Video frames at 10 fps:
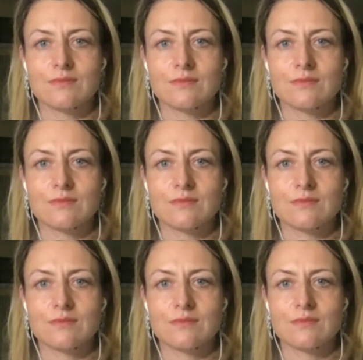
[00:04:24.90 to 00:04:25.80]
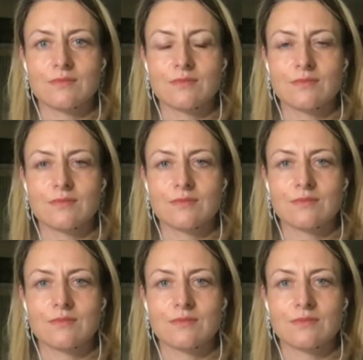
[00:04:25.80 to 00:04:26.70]

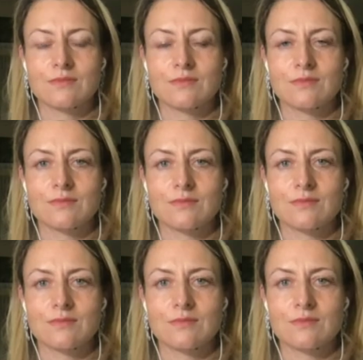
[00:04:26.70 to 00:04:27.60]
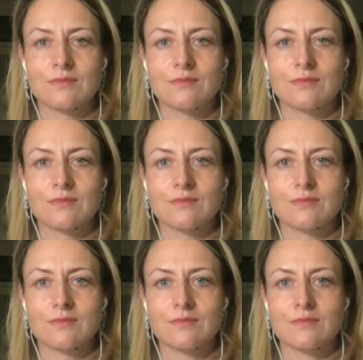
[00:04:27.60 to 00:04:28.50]

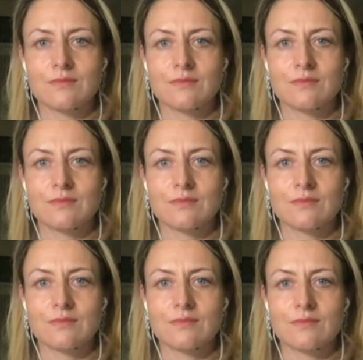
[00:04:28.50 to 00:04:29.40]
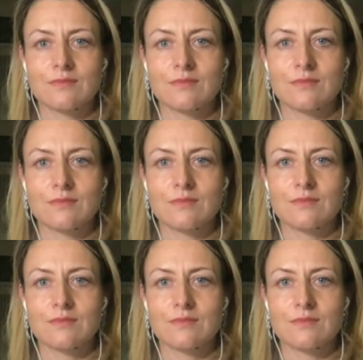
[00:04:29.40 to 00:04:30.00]
(not speaking)